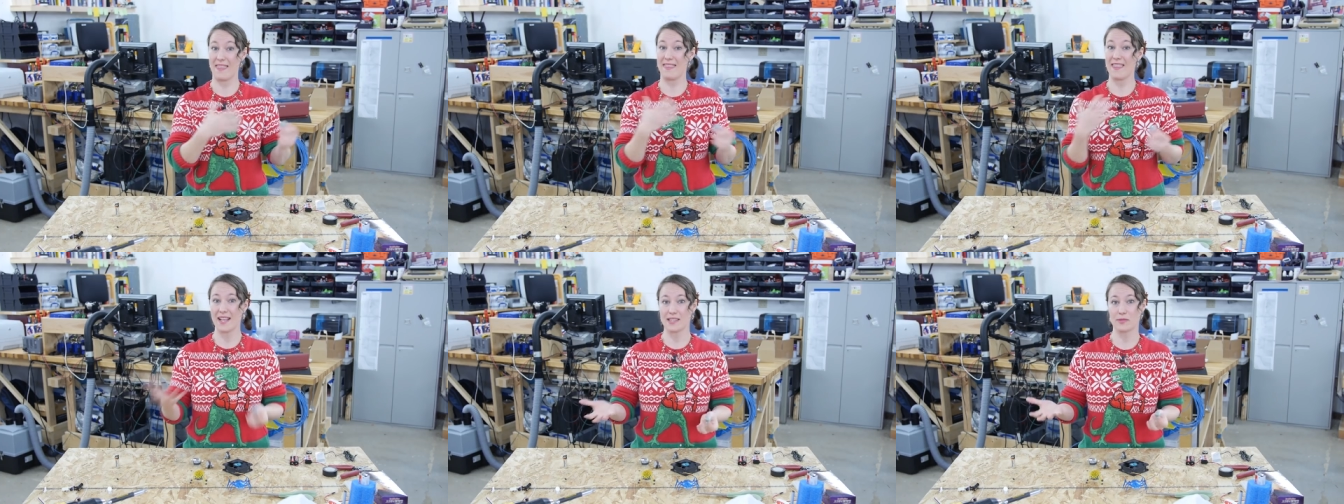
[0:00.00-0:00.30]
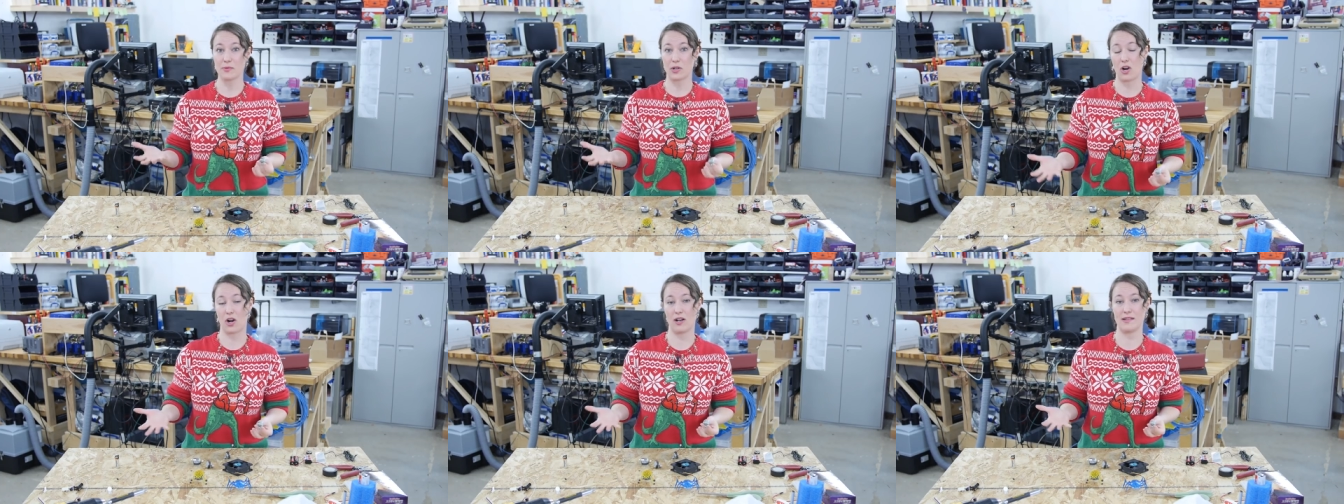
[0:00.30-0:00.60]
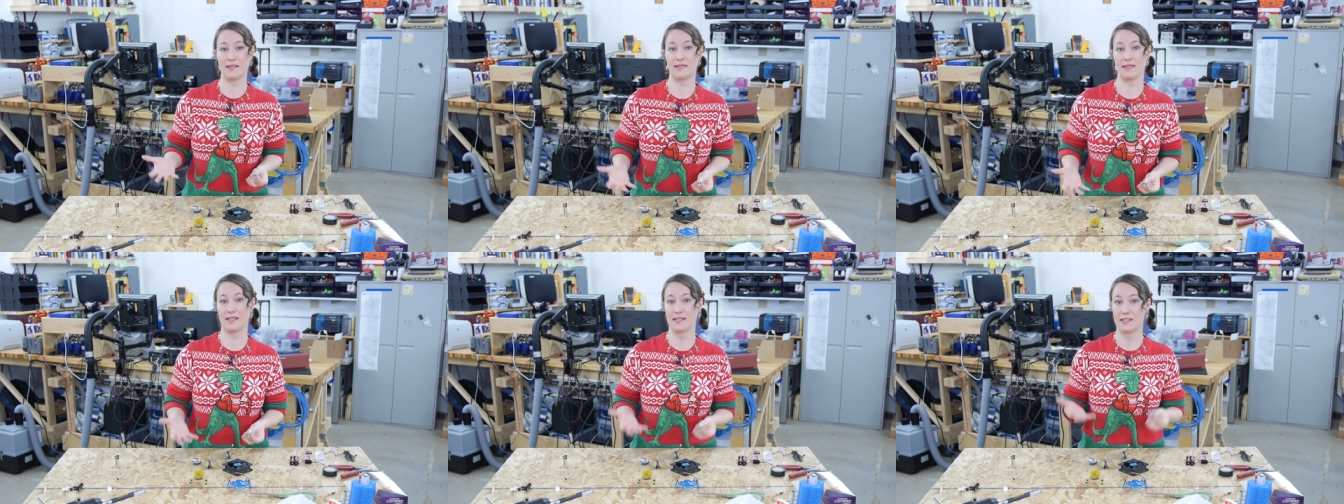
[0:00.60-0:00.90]
and that's what
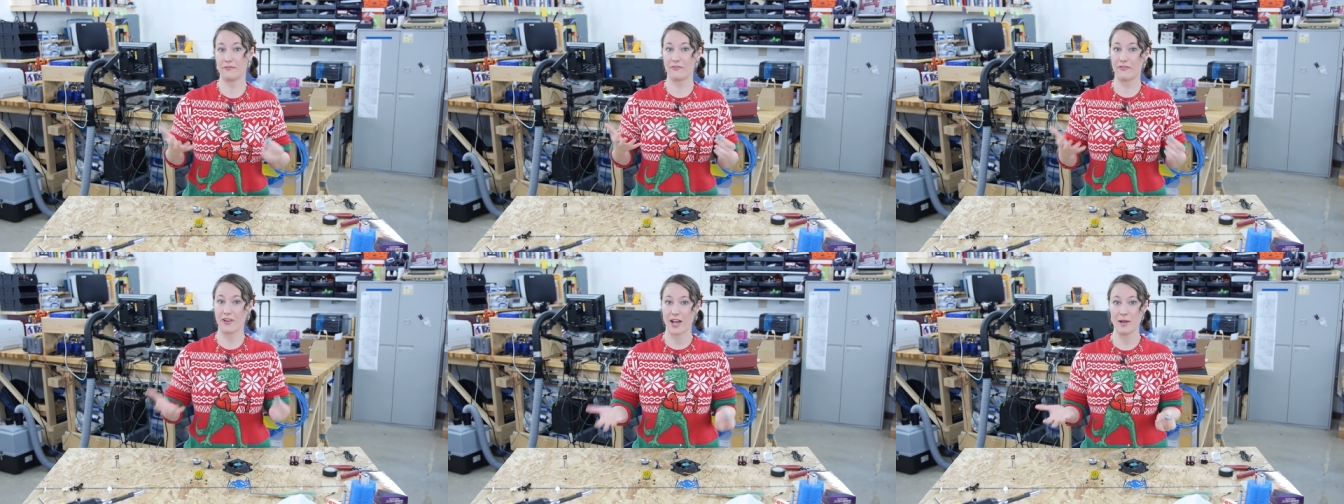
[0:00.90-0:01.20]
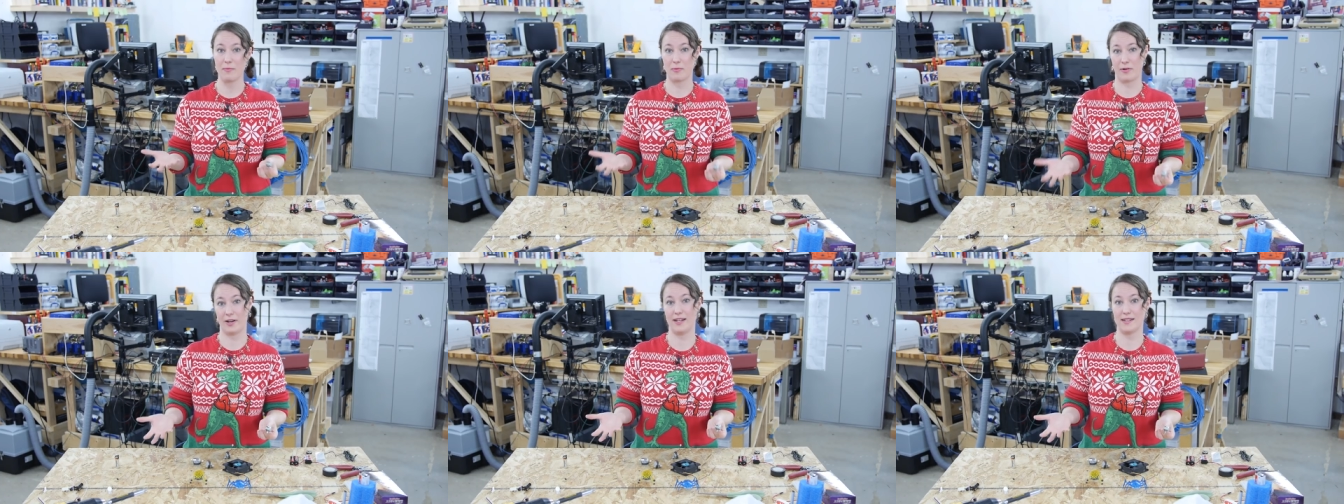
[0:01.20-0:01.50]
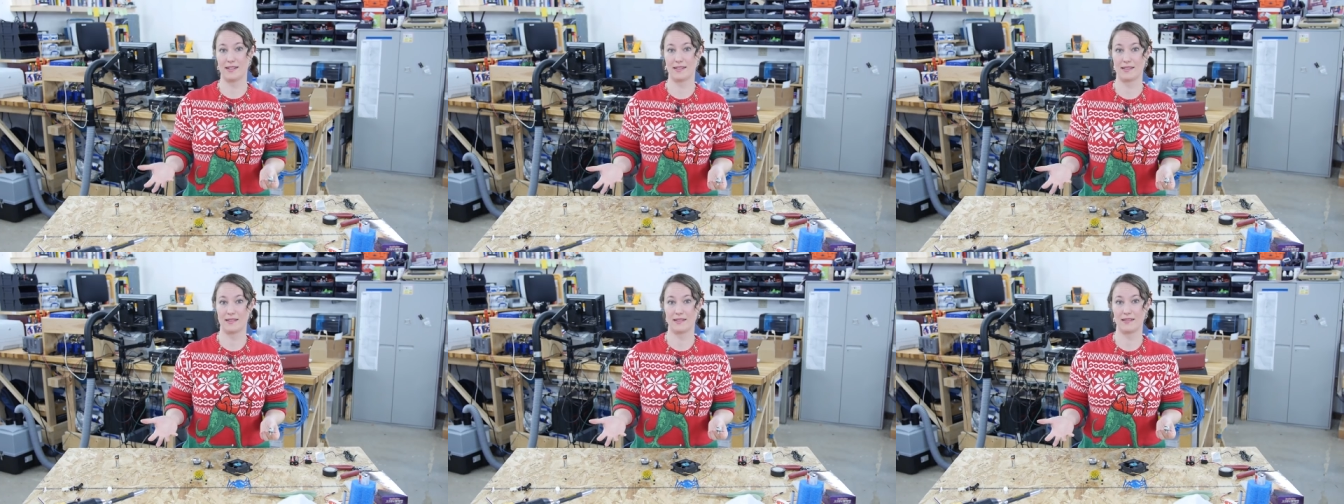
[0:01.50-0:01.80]
causes it to
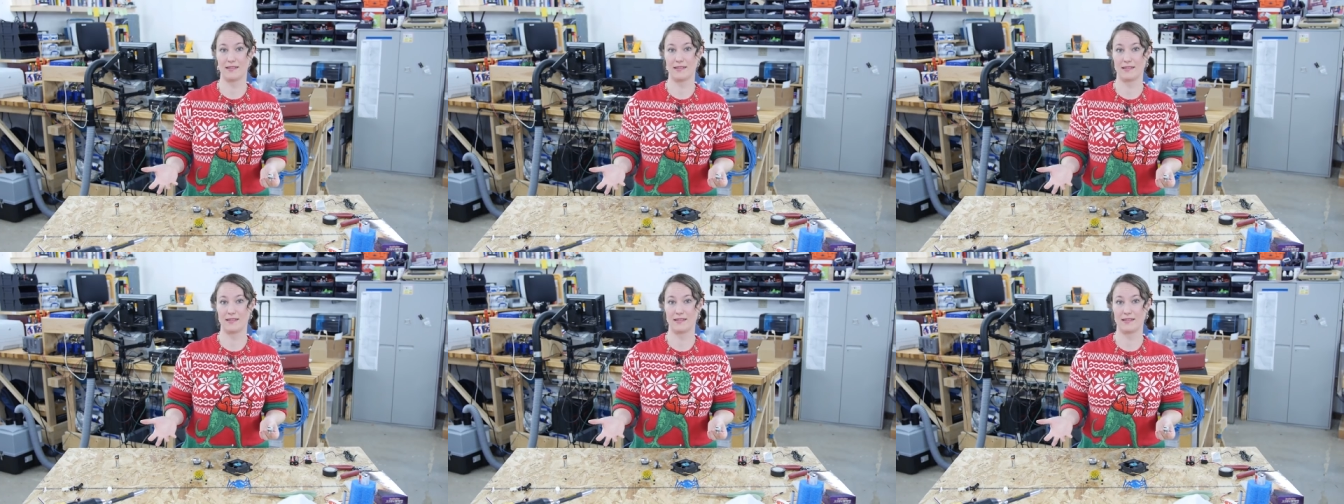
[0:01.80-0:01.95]
vibrate.